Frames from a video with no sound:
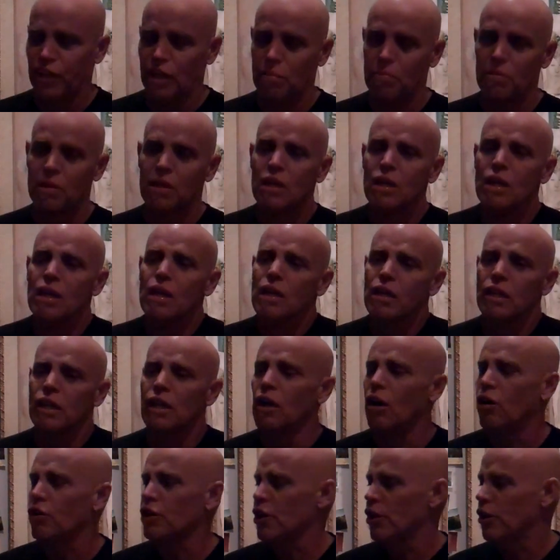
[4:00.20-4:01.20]
them. You
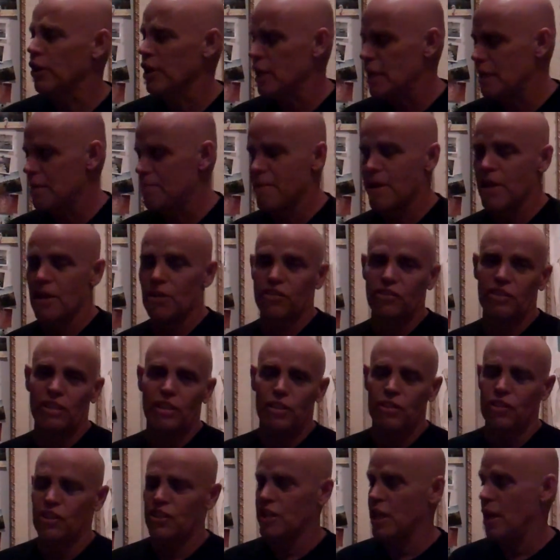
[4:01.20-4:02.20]
know, your emails
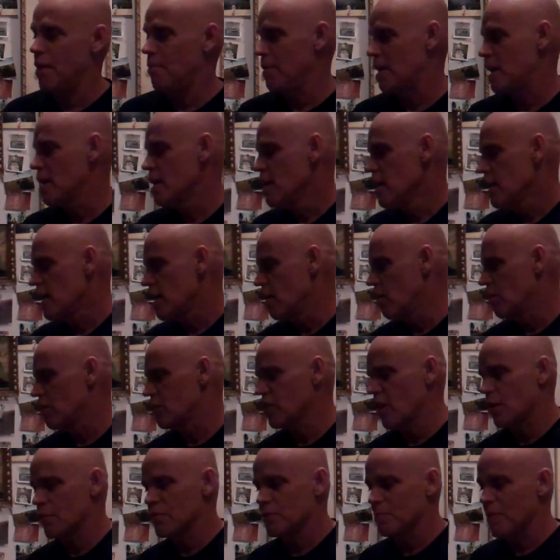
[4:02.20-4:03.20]
that you sent me, you know,
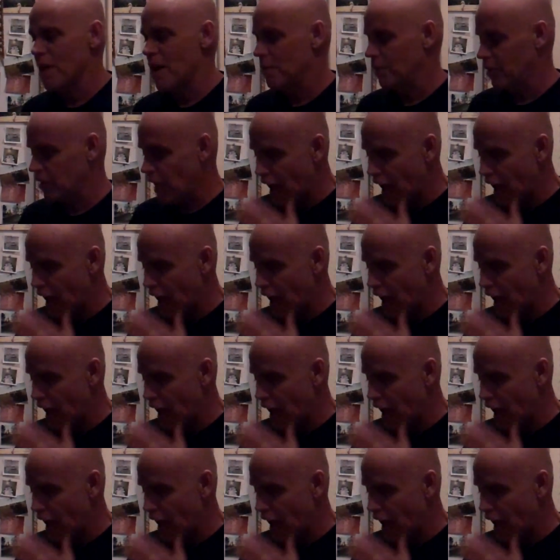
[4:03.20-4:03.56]
as I was able